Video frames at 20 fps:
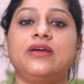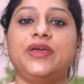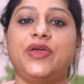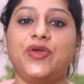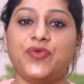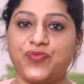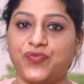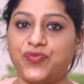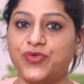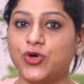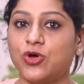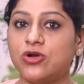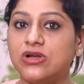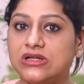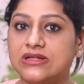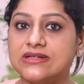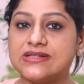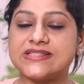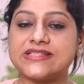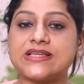if your
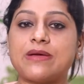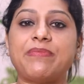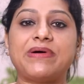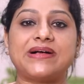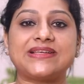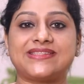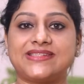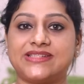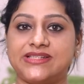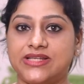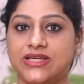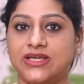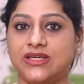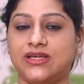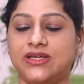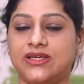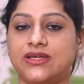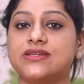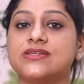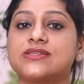lungs
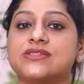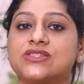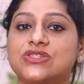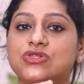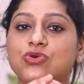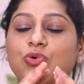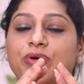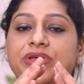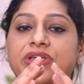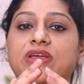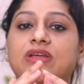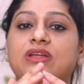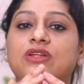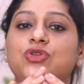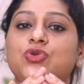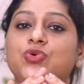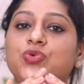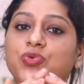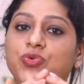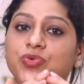capacity is going
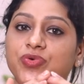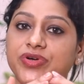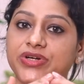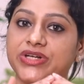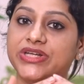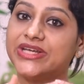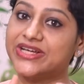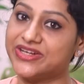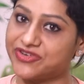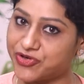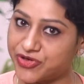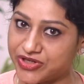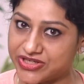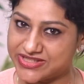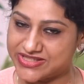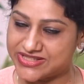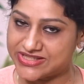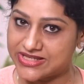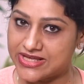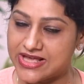to
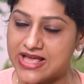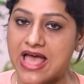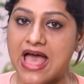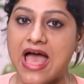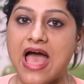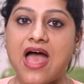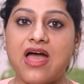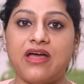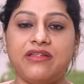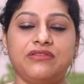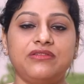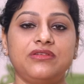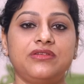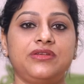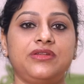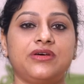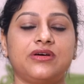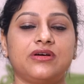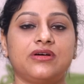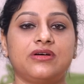decrease
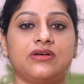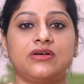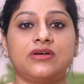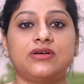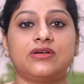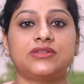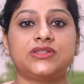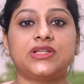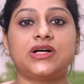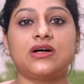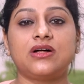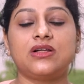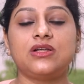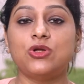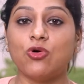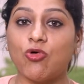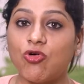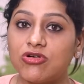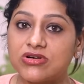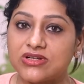and the
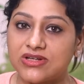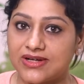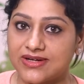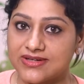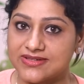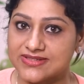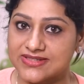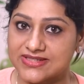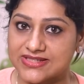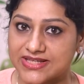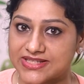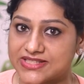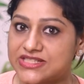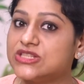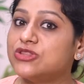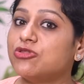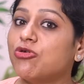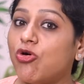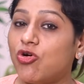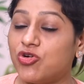lower lungs is
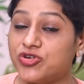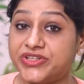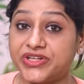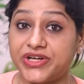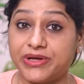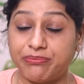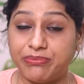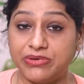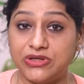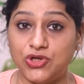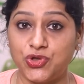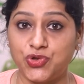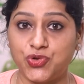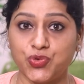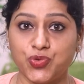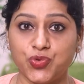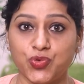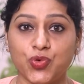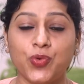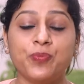not able
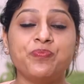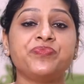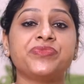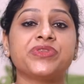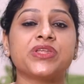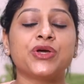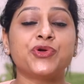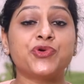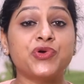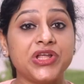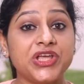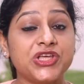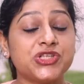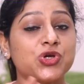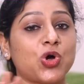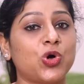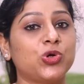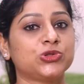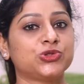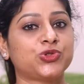to release
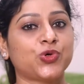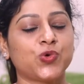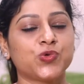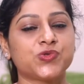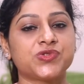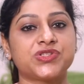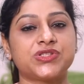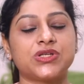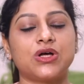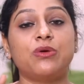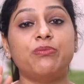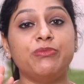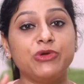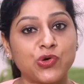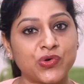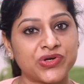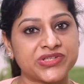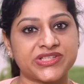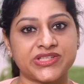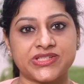all those
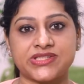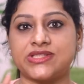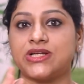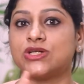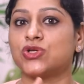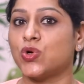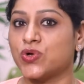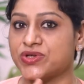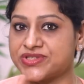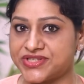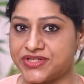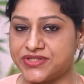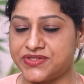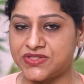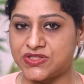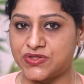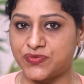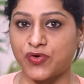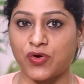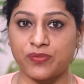mucuses, the
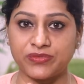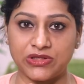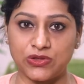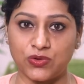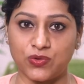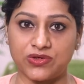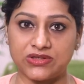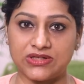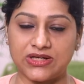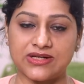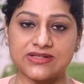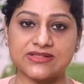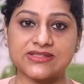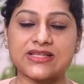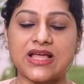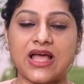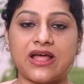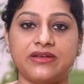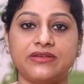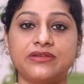toxins from the lower lungs,
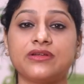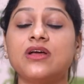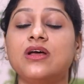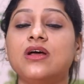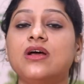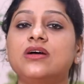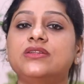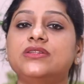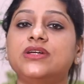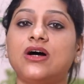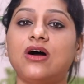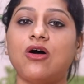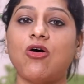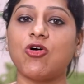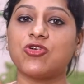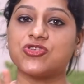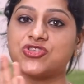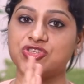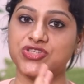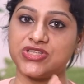and the
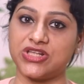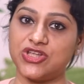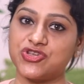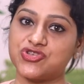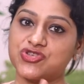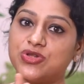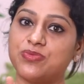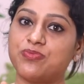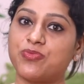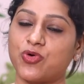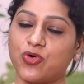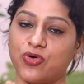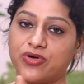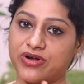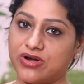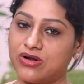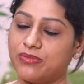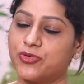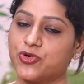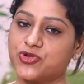oxygenation
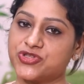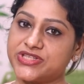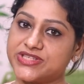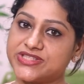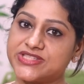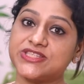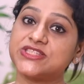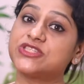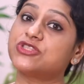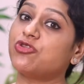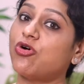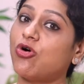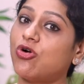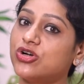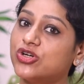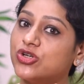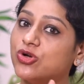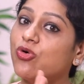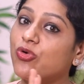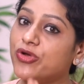process is
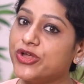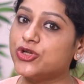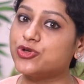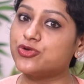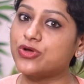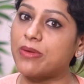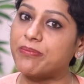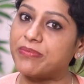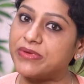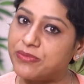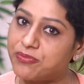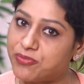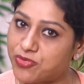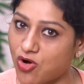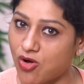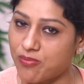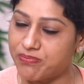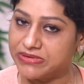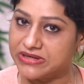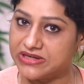not going to happen
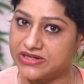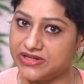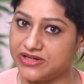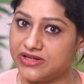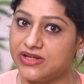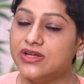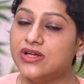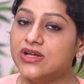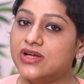properly